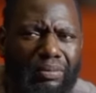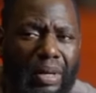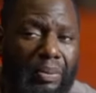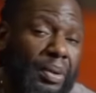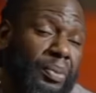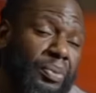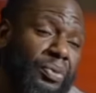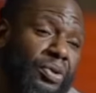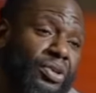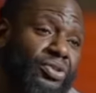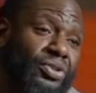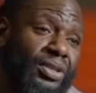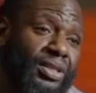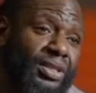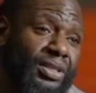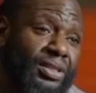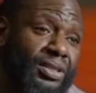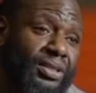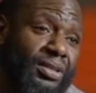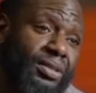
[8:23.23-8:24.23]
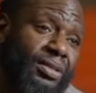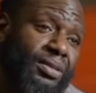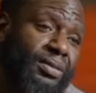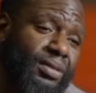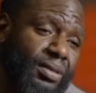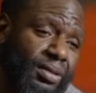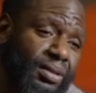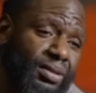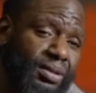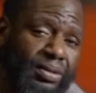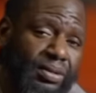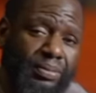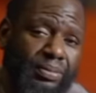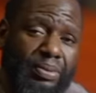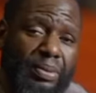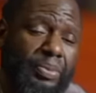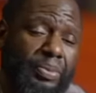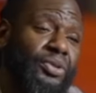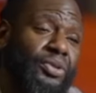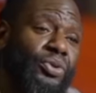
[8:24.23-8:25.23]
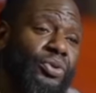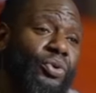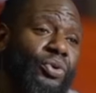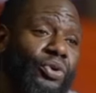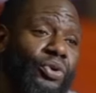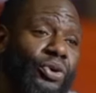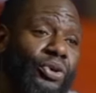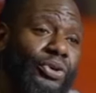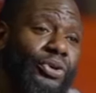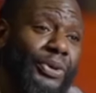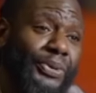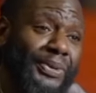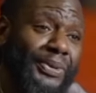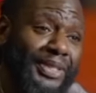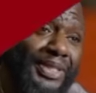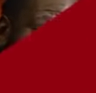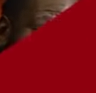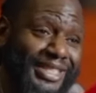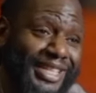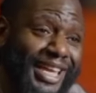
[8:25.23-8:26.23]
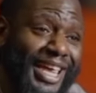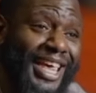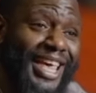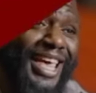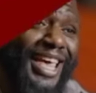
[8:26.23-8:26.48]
my preparation is, prepare to hold God always.